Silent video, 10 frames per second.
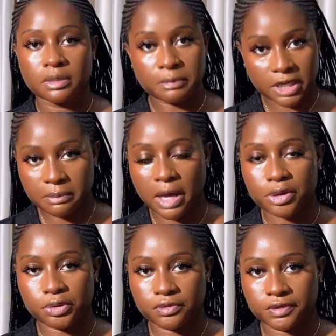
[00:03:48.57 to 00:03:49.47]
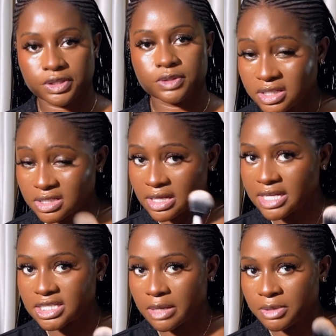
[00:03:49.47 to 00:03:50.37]
pink powder over it, so there's a
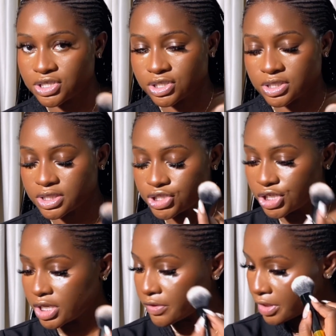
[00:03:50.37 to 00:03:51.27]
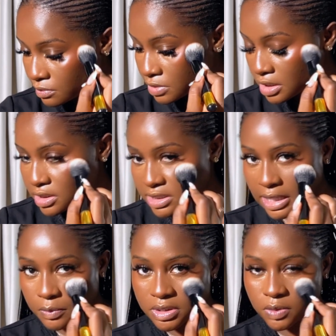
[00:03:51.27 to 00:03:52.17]
nice dimension to the cheek area. I'm trying to
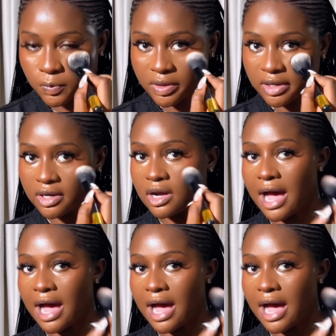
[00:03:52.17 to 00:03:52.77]
decide what to wear.